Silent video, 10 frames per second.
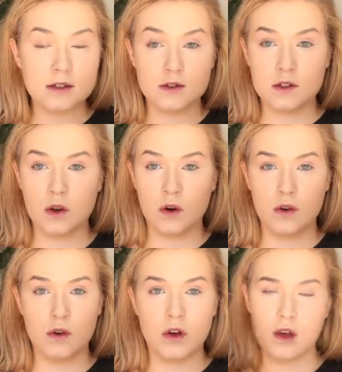and
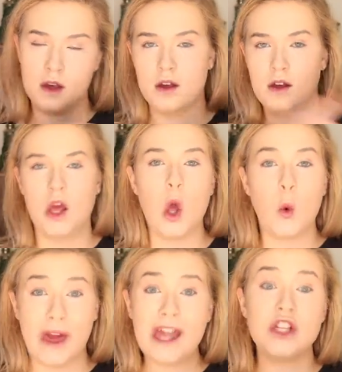so
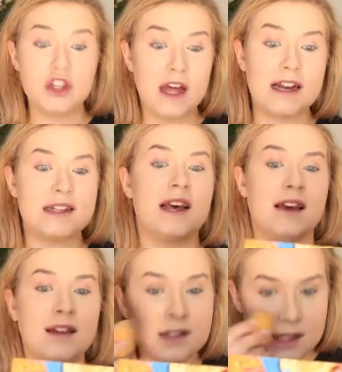we're going to do that in a
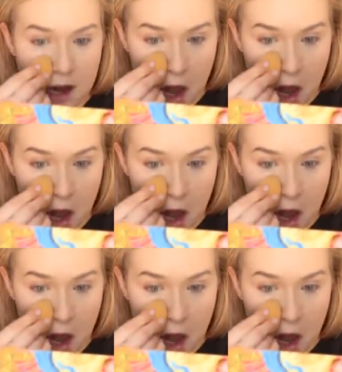second.